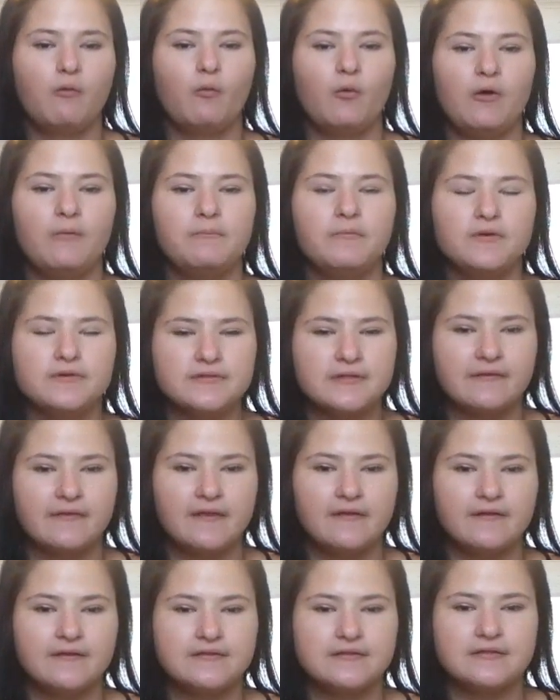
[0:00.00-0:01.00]
what music
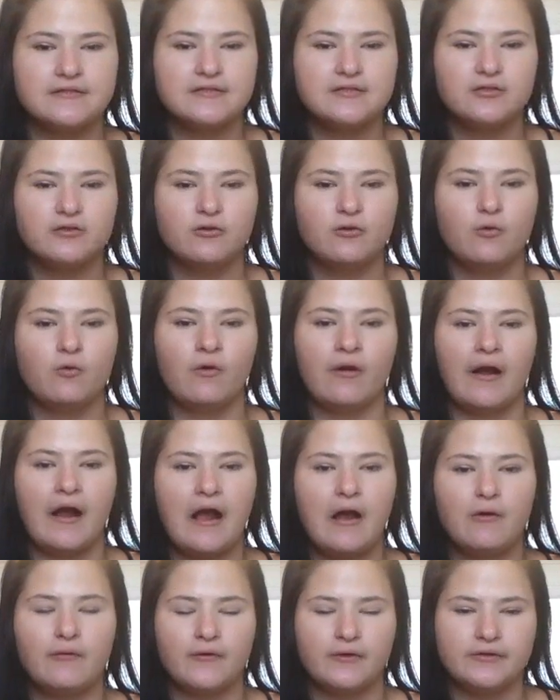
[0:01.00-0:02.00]
they listen to, or
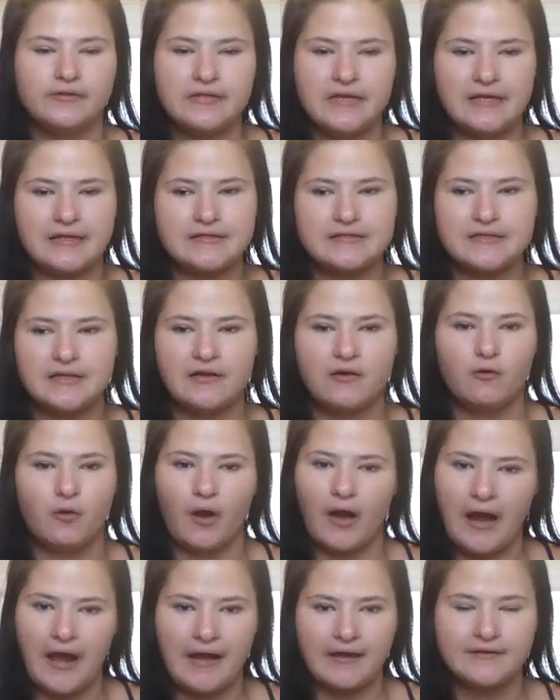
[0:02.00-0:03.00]
how they're dancing
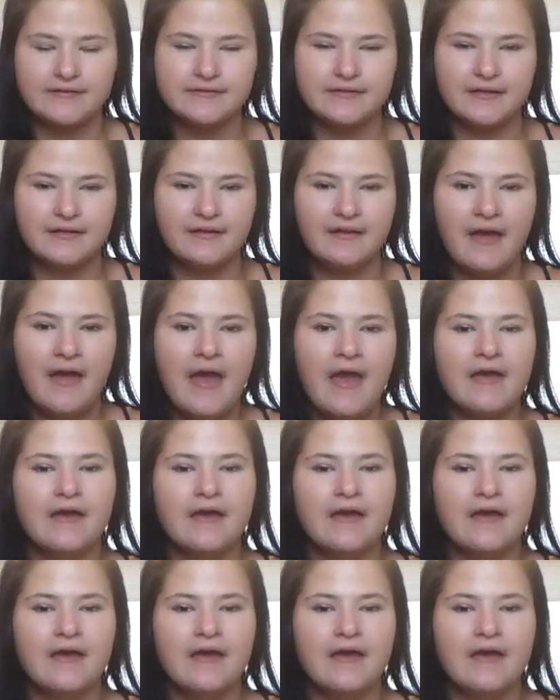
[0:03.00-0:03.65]
or acting.